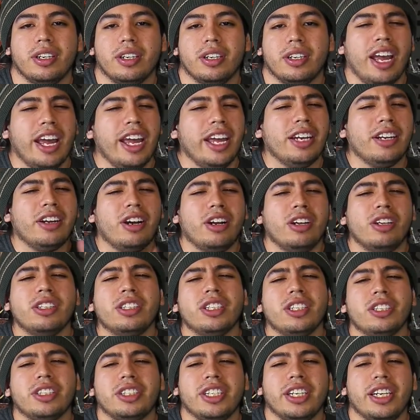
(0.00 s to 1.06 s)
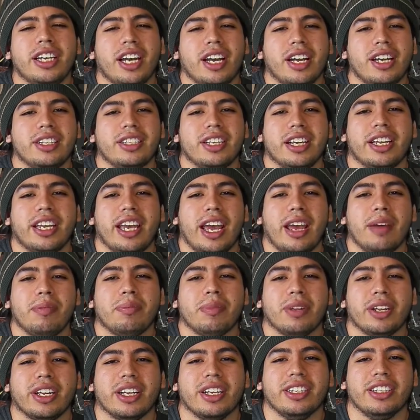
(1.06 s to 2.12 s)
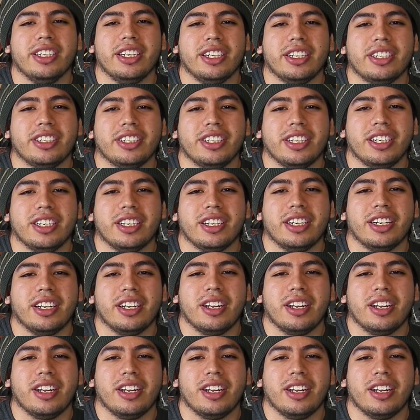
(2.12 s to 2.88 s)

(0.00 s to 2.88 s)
And also she has a gambling addiction.